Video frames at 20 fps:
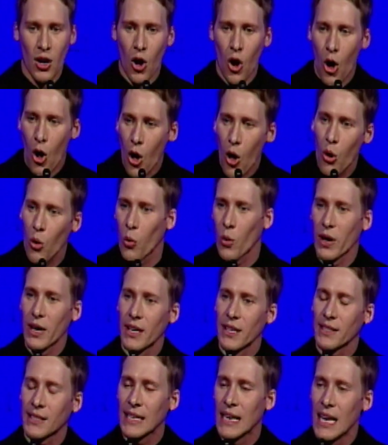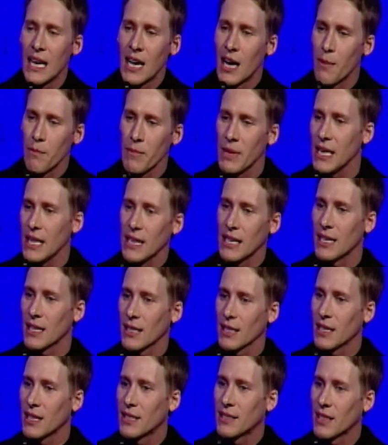always
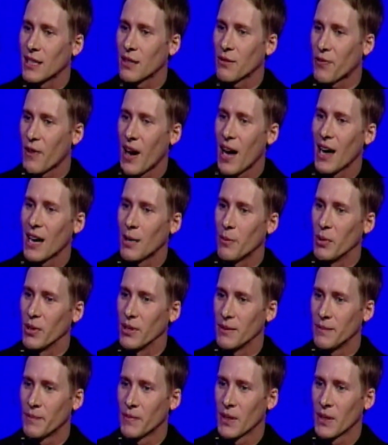immediately identifiable.